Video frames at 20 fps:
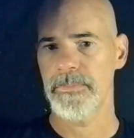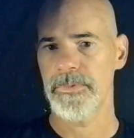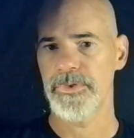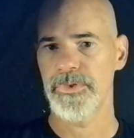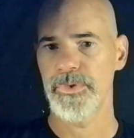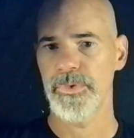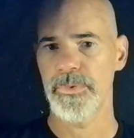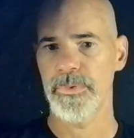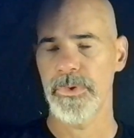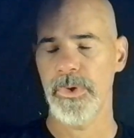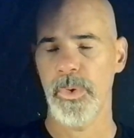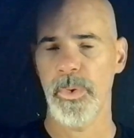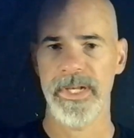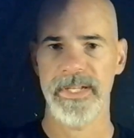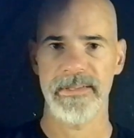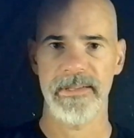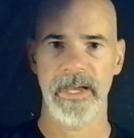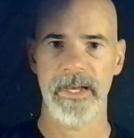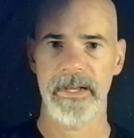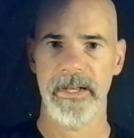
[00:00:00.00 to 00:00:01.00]
do
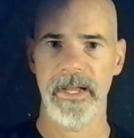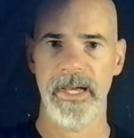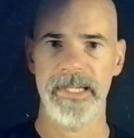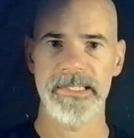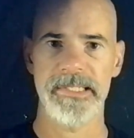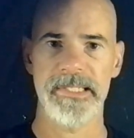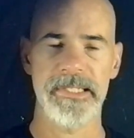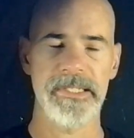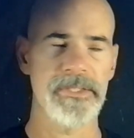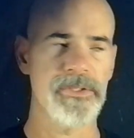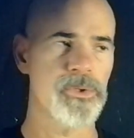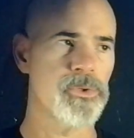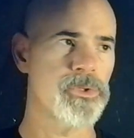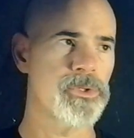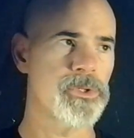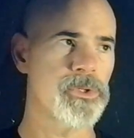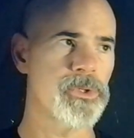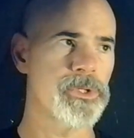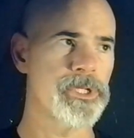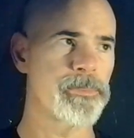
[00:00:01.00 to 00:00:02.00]
quick diagnostic
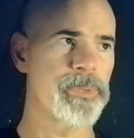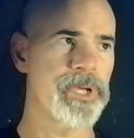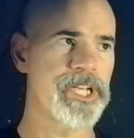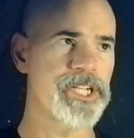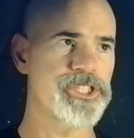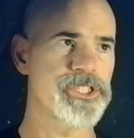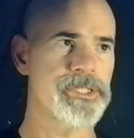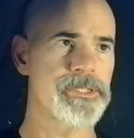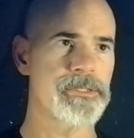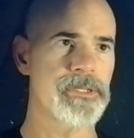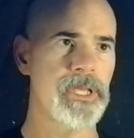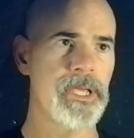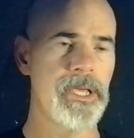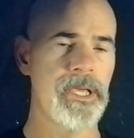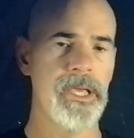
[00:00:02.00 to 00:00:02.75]
on a patient.